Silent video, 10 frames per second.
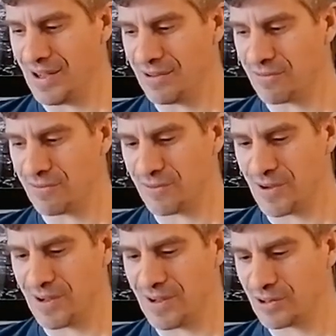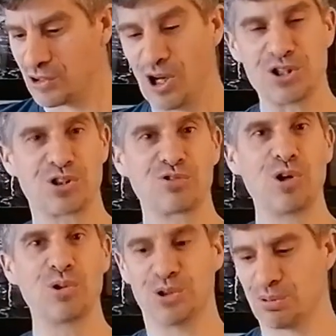I've crossed the
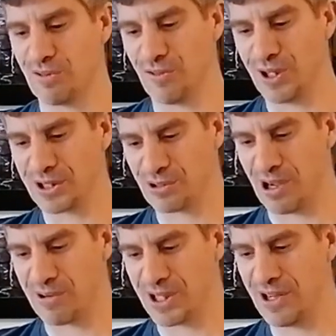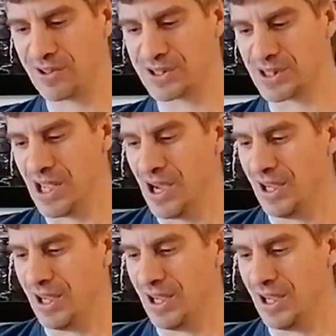road to avoid crowded areas.